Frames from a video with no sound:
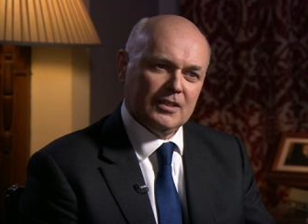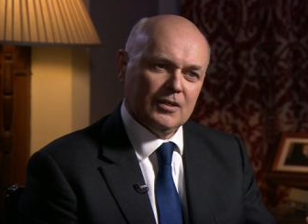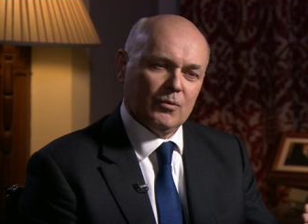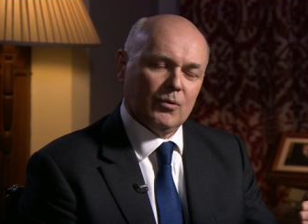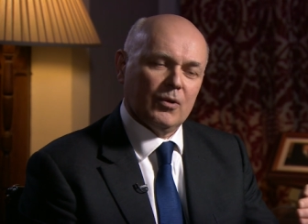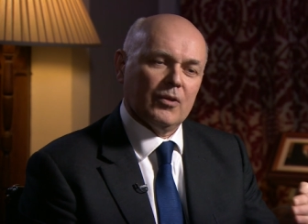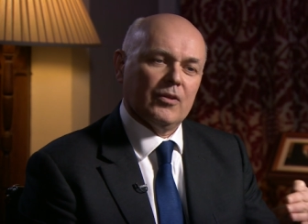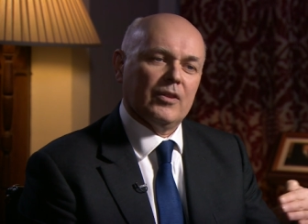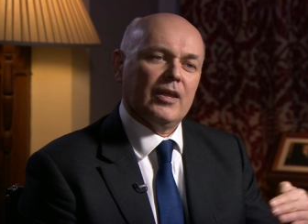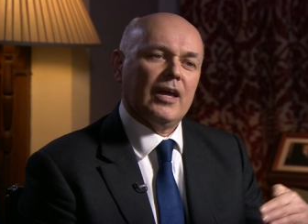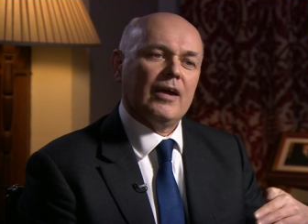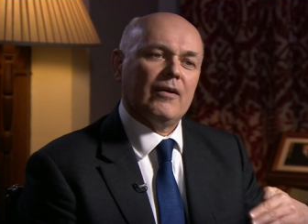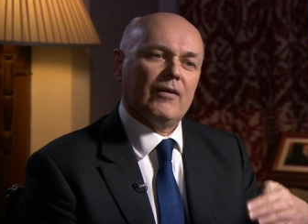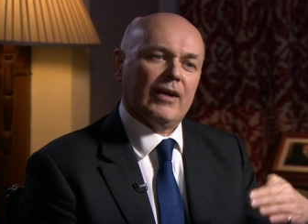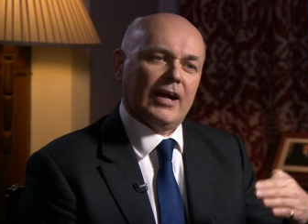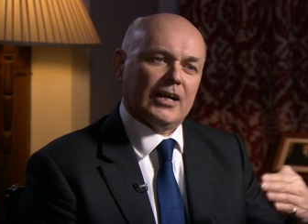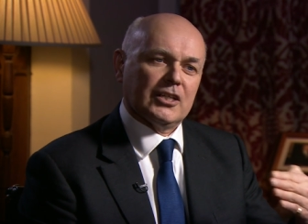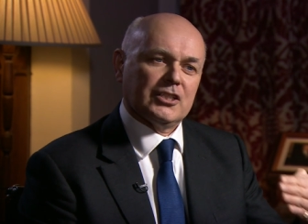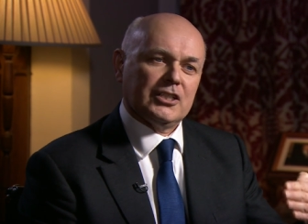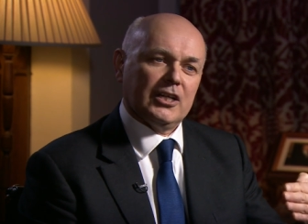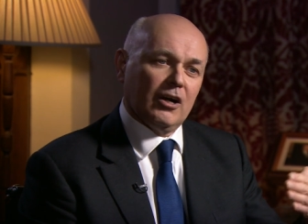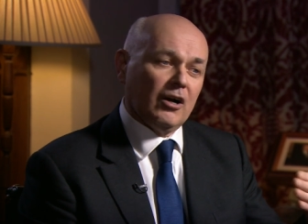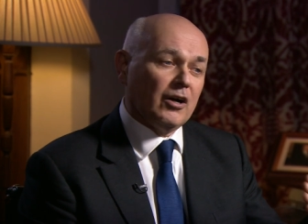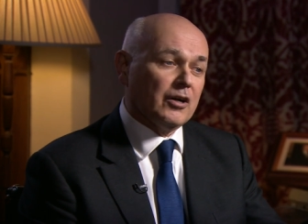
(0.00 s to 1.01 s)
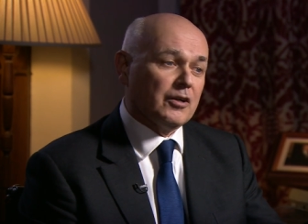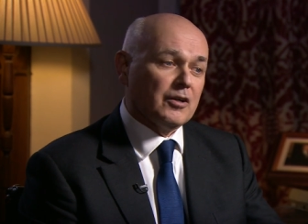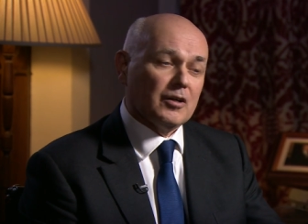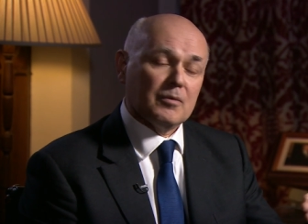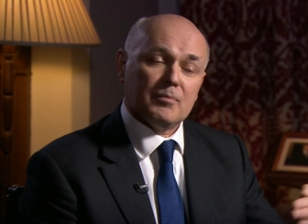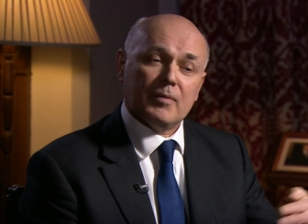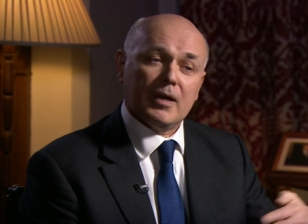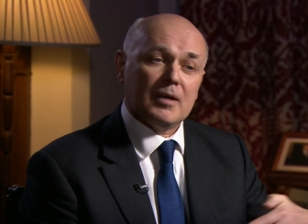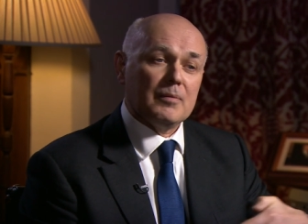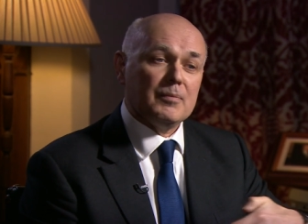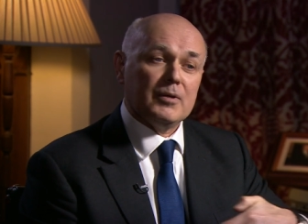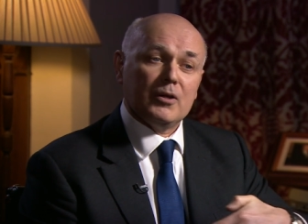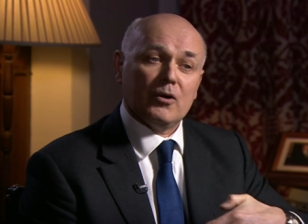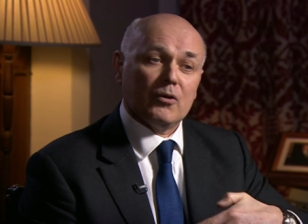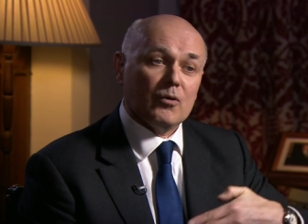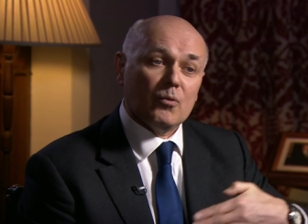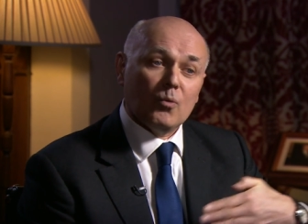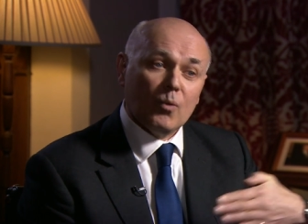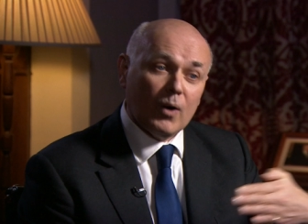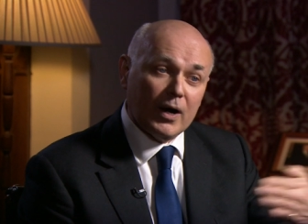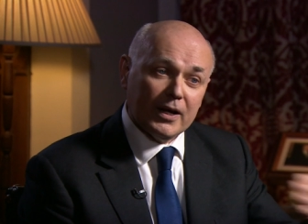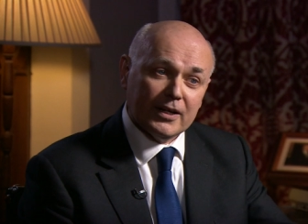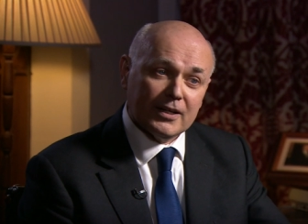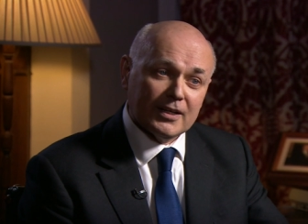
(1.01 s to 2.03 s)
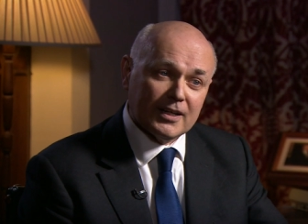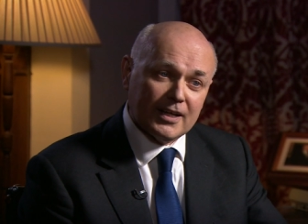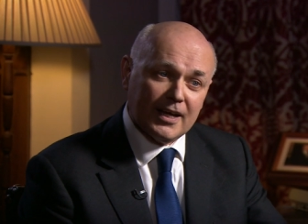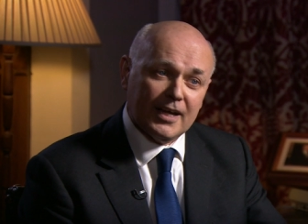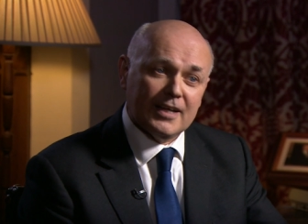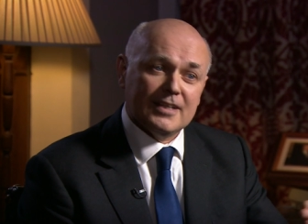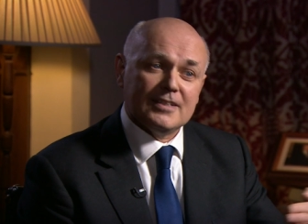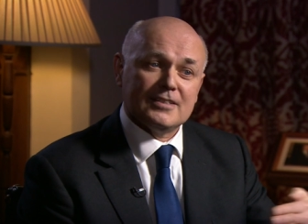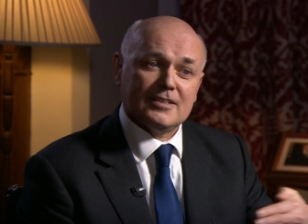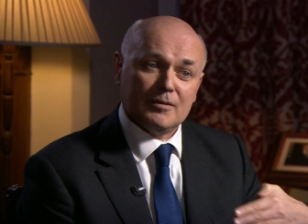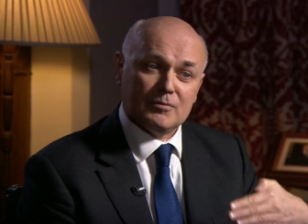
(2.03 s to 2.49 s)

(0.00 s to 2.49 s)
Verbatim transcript: What they're actually arguing may be on a wider case.